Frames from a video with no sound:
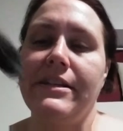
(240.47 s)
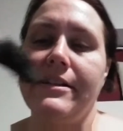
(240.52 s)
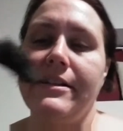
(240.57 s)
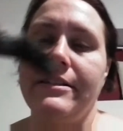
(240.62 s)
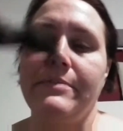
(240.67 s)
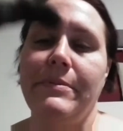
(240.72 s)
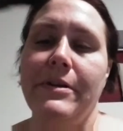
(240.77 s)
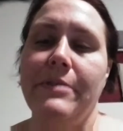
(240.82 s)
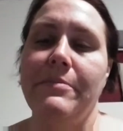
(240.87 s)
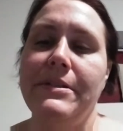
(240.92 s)

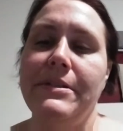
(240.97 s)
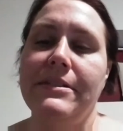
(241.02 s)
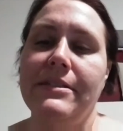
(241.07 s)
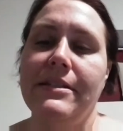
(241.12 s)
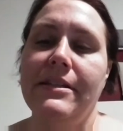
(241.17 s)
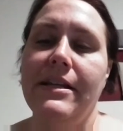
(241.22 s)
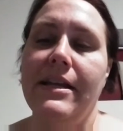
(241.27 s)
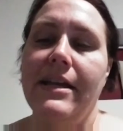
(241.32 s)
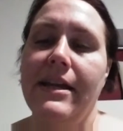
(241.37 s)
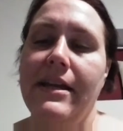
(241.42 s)
experiments
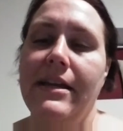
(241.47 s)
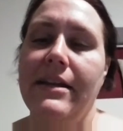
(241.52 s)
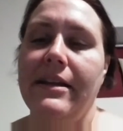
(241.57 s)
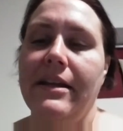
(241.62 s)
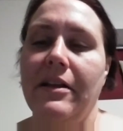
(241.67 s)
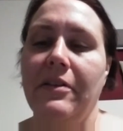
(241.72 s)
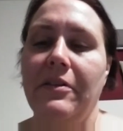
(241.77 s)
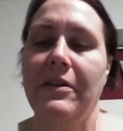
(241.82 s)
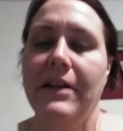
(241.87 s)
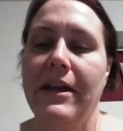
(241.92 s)
today, and
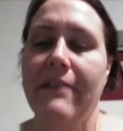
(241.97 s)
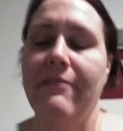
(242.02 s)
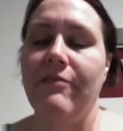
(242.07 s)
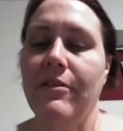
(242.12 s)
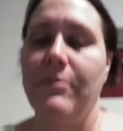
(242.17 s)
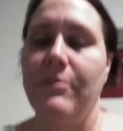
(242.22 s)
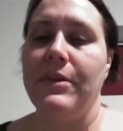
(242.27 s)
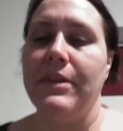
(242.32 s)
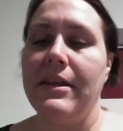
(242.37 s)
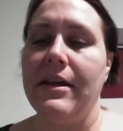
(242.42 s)
Kellen had
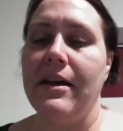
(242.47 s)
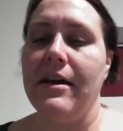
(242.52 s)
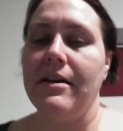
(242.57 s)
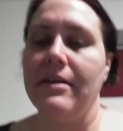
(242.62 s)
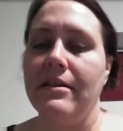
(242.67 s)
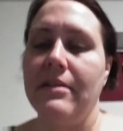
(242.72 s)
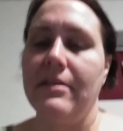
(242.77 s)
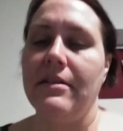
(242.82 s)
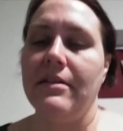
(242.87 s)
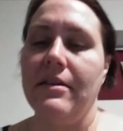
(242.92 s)
fun with
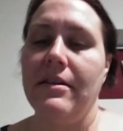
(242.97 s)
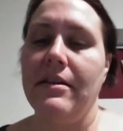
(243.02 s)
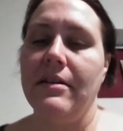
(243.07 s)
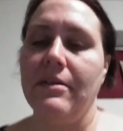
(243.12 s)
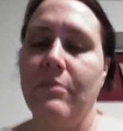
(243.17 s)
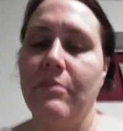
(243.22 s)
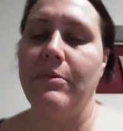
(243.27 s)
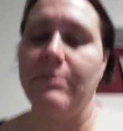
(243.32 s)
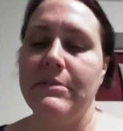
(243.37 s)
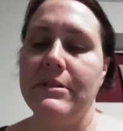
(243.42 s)
that.
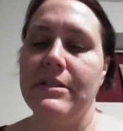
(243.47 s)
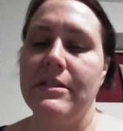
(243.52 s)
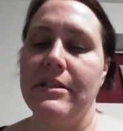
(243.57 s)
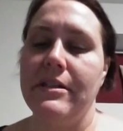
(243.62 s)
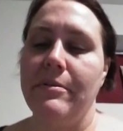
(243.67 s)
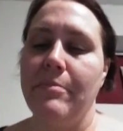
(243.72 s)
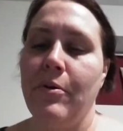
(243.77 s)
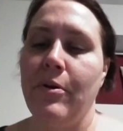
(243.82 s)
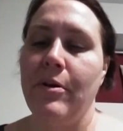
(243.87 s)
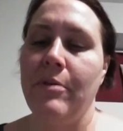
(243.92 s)
We went to the
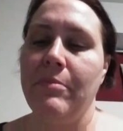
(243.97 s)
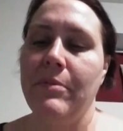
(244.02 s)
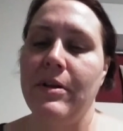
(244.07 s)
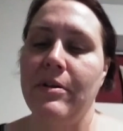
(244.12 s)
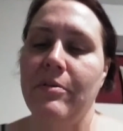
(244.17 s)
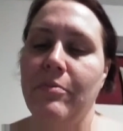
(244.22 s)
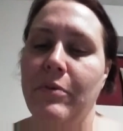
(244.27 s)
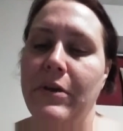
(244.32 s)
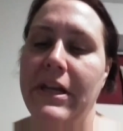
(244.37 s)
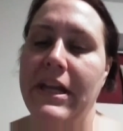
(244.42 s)

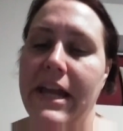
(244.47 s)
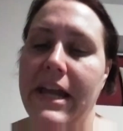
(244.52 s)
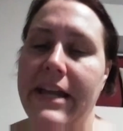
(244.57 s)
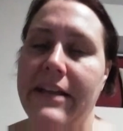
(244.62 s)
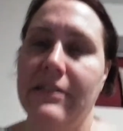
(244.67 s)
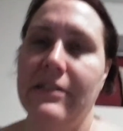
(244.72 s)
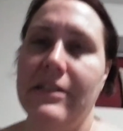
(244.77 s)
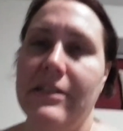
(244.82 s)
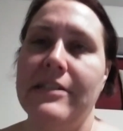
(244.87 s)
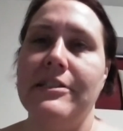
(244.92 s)
appointment. We
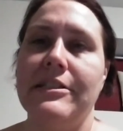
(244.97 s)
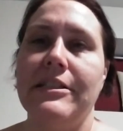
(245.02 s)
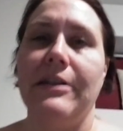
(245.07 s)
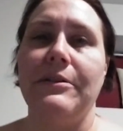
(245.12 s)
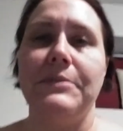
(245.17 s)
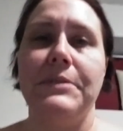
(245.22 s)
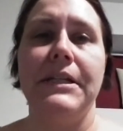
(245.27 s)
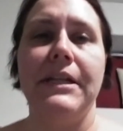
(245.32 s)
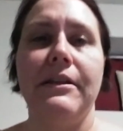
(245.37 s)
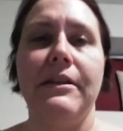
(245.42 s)
ate lunch out
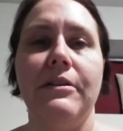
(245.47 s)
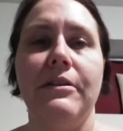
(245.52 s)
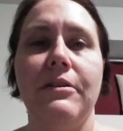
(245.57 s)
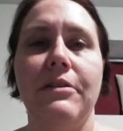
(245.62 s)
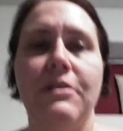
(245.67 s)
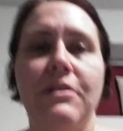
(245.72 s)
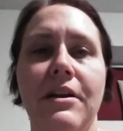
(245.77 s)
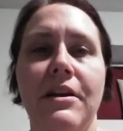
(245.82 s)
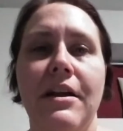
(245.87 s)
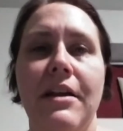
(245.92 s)

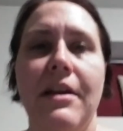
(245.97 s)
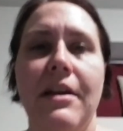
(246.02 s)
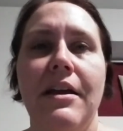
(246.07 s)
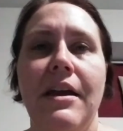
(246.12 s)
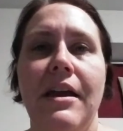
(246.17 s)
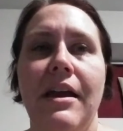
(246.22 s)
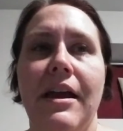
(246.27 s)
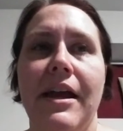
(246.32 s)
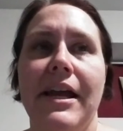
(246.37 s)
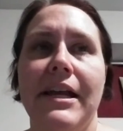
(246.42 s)
together.
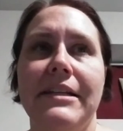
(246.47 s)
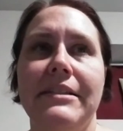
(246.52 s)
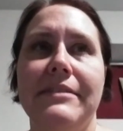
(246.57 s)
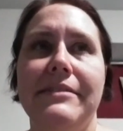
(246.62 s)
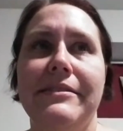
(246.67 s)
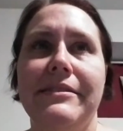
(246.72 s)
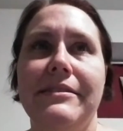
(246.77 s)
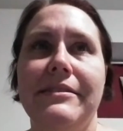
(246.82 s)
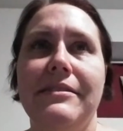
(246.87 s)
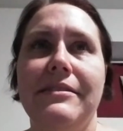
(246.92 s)

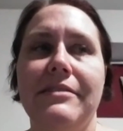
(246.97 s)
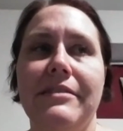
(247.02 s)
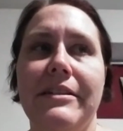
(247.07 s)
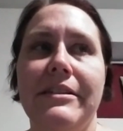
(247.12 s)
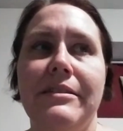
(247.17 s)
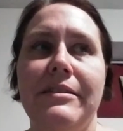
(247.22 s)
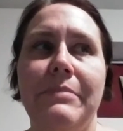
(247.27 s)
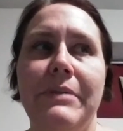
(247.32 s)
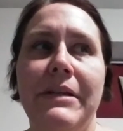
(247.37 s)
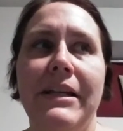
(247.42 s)
It's
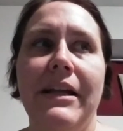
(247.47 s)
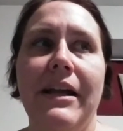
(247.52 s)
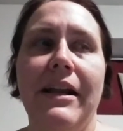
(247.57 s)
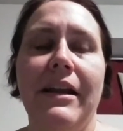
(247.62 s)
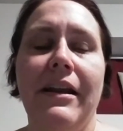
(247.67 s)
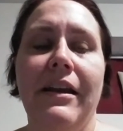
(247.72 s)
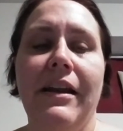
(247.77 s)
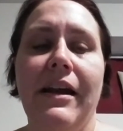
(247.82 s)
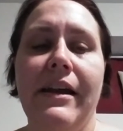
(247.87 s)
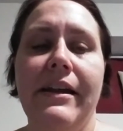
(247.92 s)
been kind
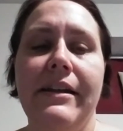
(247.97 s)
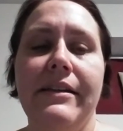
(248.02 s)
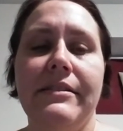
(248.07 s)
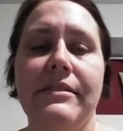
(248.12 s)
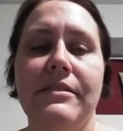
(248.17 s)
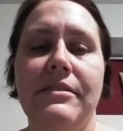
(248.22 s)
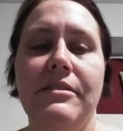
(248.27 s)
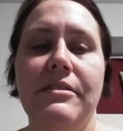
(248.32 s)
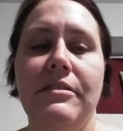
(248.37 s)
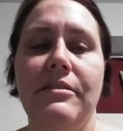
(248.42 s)
of
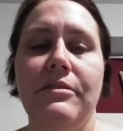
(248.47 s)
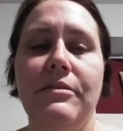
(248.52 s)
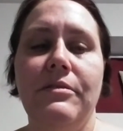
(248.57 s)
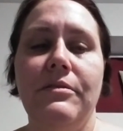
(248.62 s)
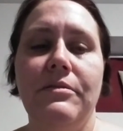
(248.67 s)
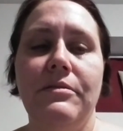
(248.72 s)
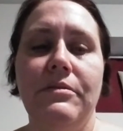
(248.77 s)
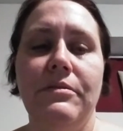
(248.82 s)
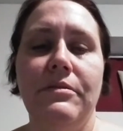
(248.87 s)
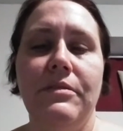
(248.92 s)
nice
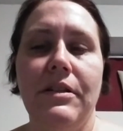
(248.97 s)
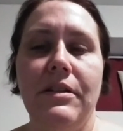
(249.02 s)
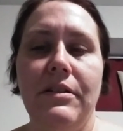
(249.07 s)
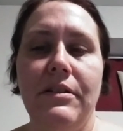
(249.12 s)
to